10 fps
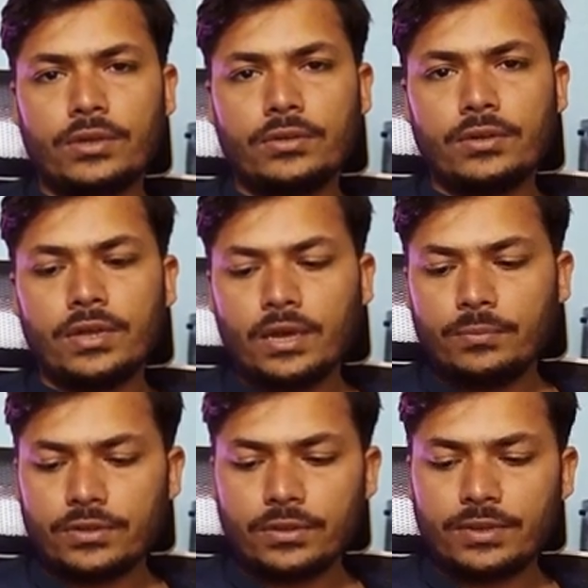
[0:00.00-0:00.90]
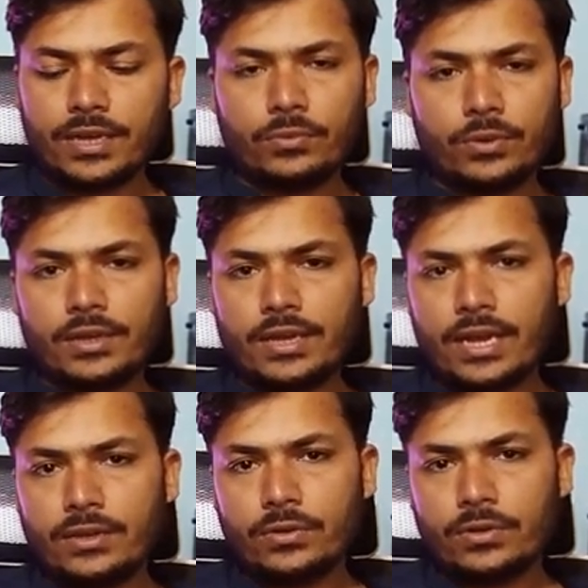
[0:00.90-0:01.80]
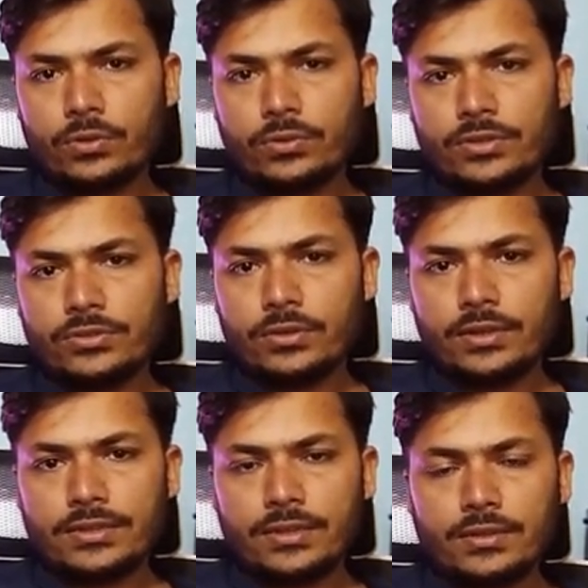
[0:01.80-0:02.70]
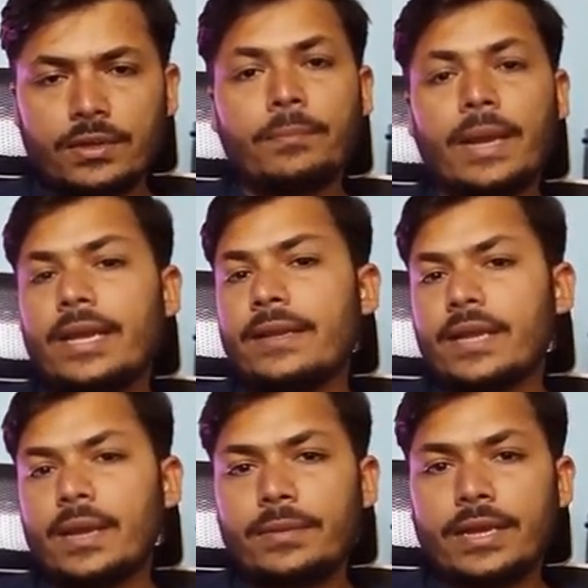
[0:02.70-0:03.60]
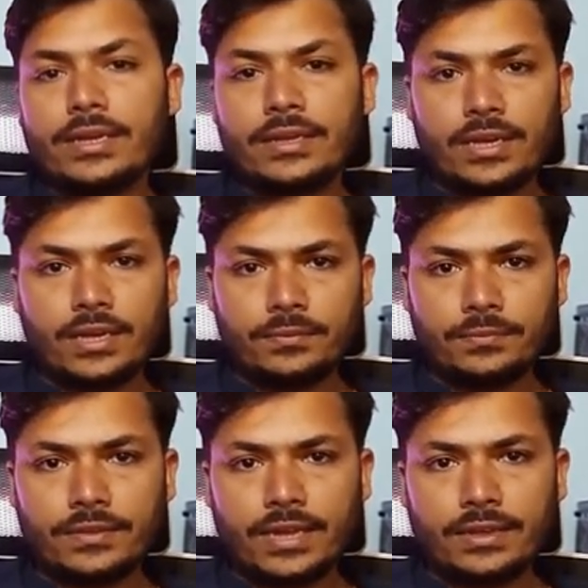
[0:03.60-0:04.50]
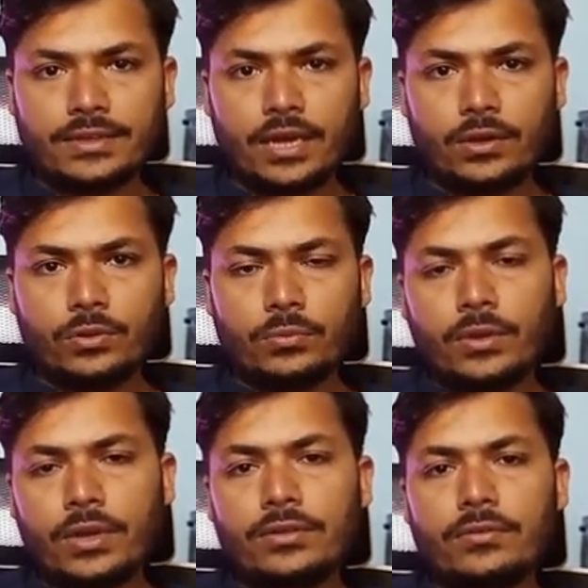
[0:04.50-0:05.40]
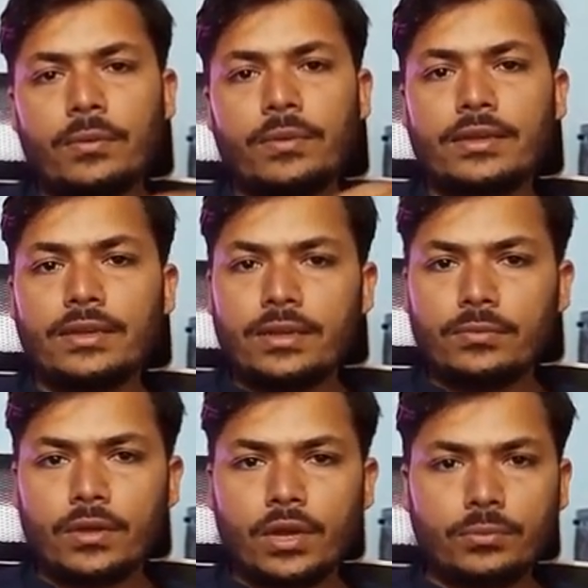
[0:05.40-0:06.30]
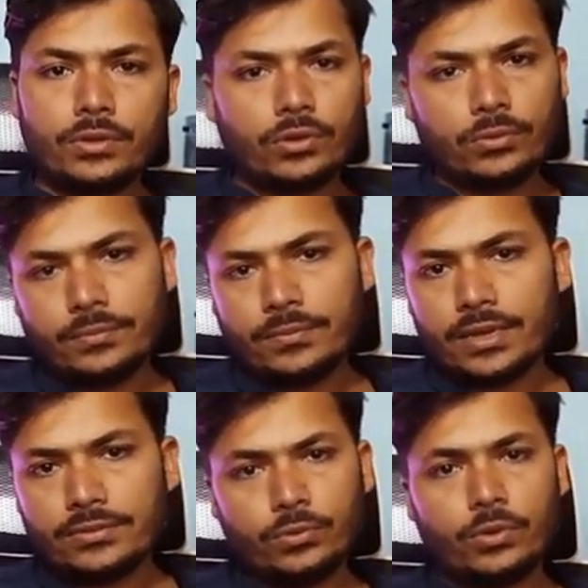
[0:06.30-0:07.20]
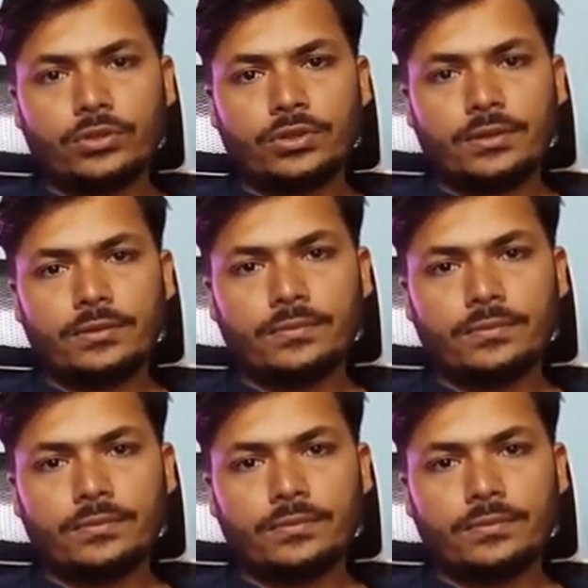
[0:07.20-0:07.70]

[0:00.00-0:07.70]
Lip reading: to the Arbitrum network and you'll notice your Ethereum balance updated there. That's how you bridge from Ethereum to Arbitrum. Thanks for watching.